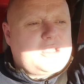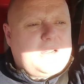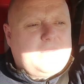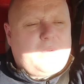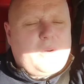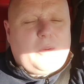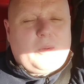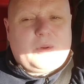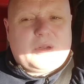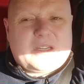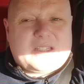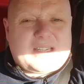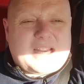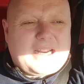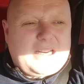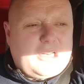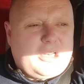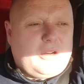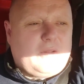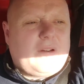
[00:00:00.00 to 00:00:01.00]
If we were to
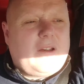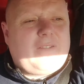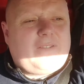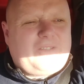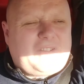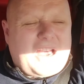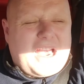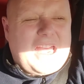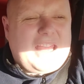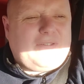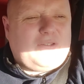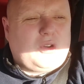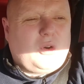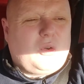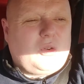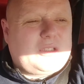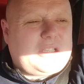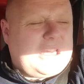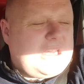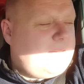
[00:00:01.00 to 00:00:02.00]
sign another 5
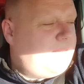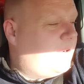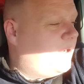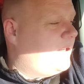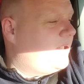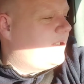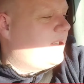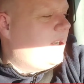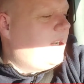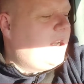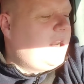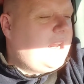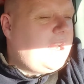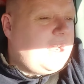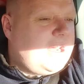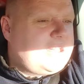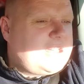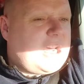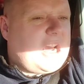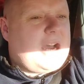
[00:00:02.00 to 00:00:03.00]
goalkeepers,
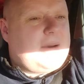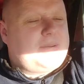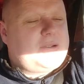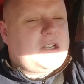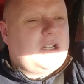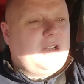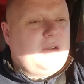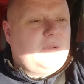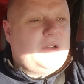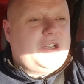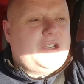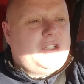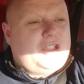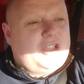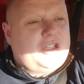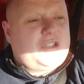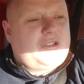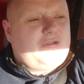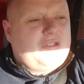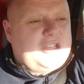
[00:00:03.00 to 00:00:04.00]
is absolutely
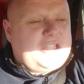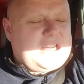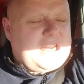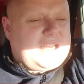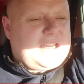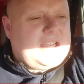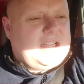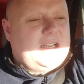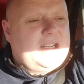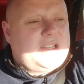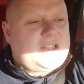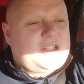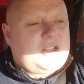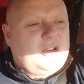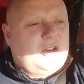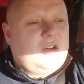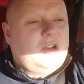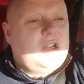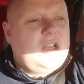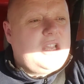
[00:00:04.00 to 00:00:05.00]
just ridiculous.
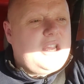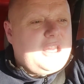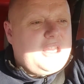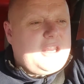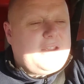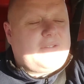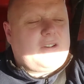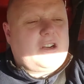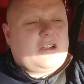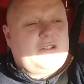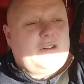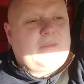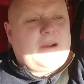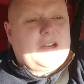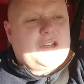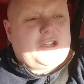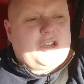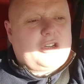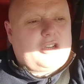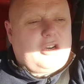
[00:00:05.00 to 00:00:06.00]
So you've got to
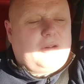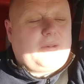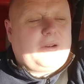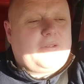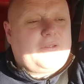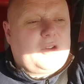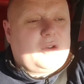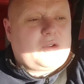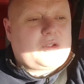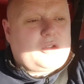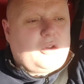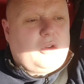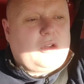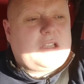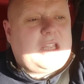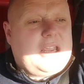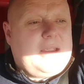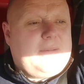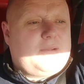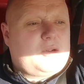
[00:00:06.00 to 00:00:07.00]
imagine a couple of those
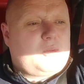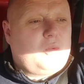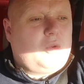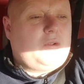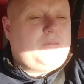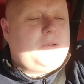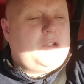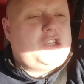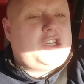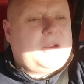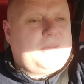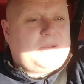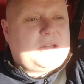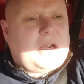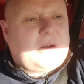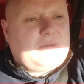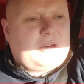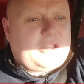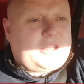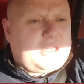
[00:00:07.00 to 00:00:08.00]
goalkeepers would be shipped
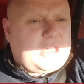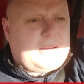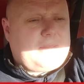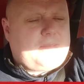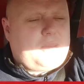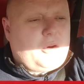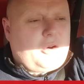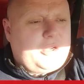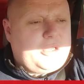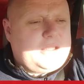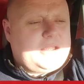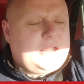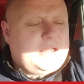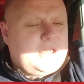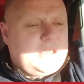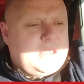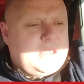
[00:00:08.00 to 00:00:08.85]
out at that point.